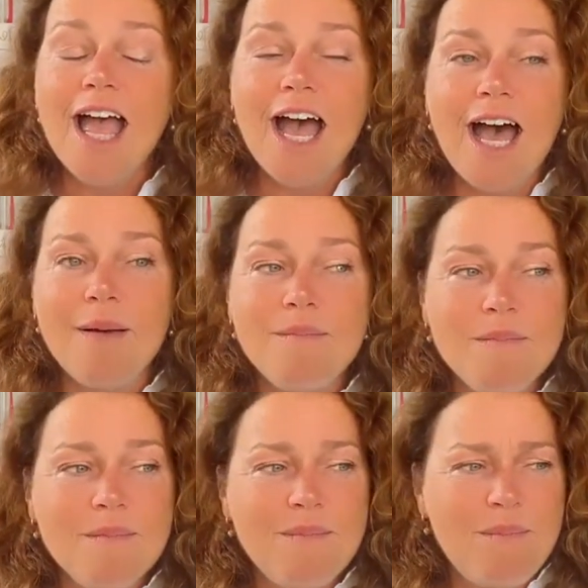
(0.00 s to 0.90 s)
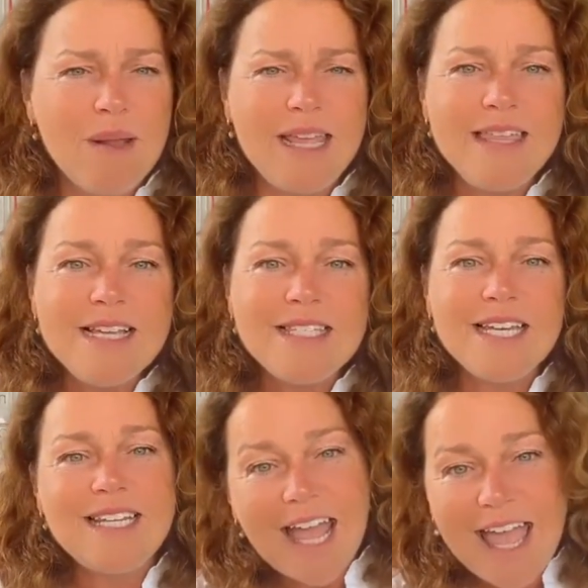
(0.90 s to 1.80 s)
But I think
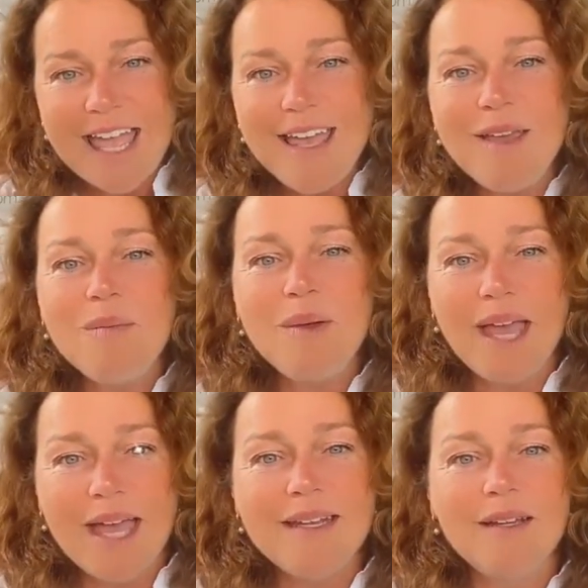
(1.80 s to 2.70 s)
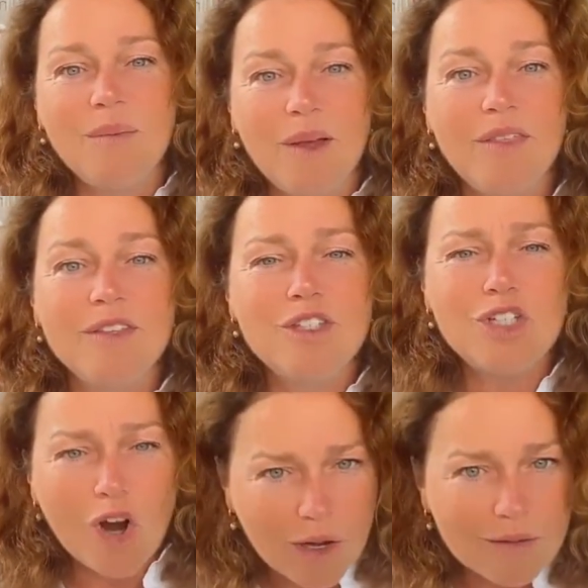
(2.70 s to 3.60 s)
today we end it with
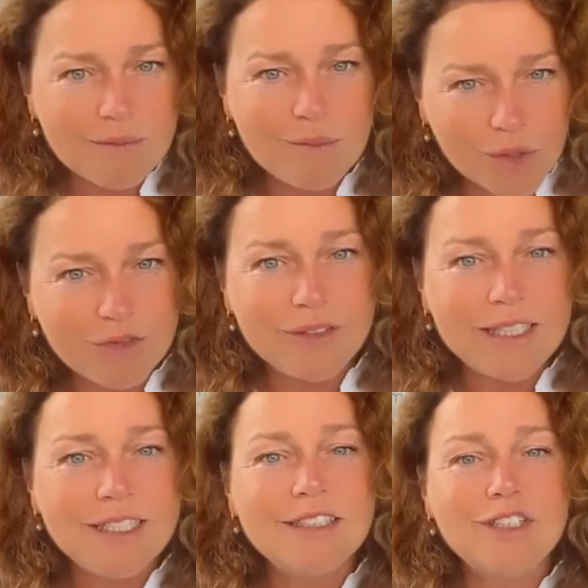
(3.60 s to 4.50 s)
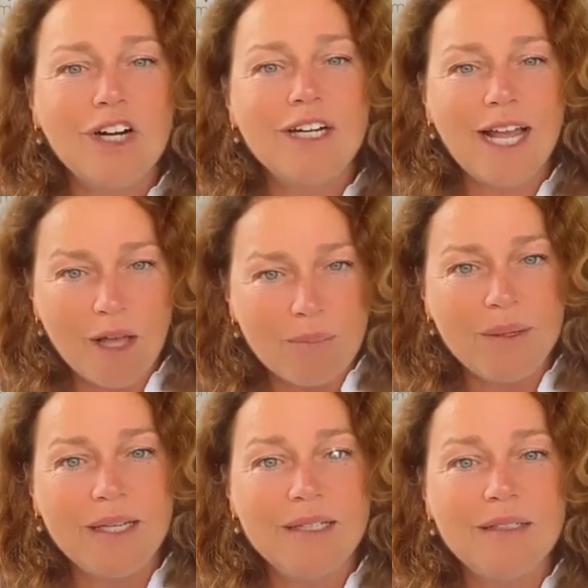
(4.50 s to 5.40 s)
start morphing and start
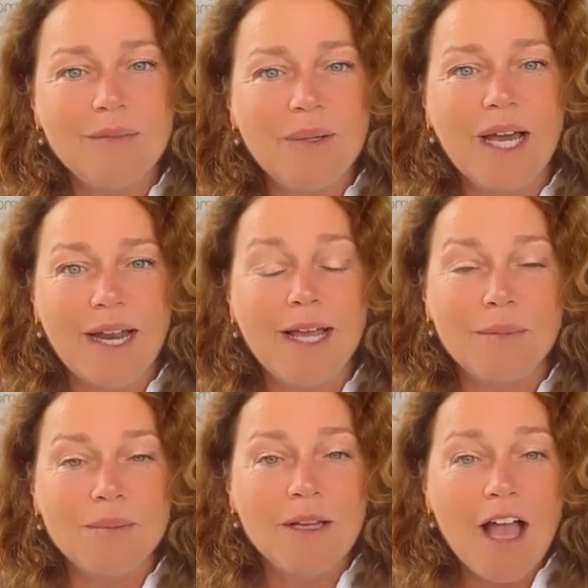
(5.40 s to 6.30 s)
helping, and we got to help.